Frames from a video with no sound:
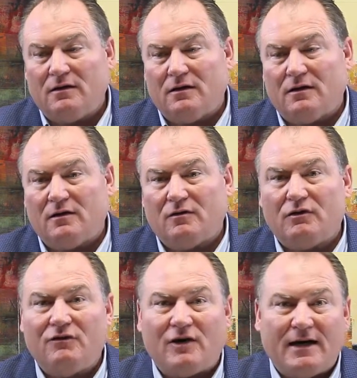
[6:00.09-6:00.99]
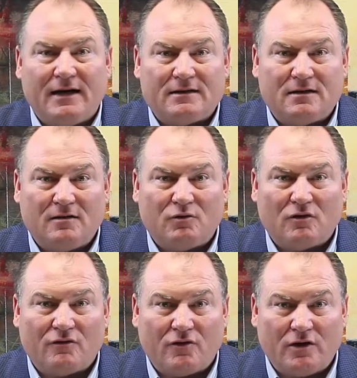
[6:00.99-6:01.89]
refinancing the
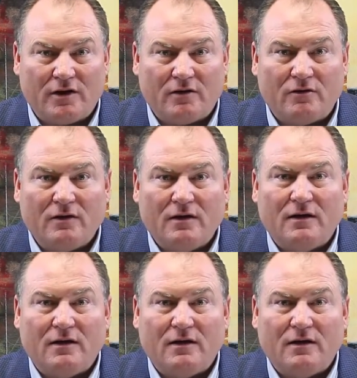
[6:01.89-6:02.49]
portfolio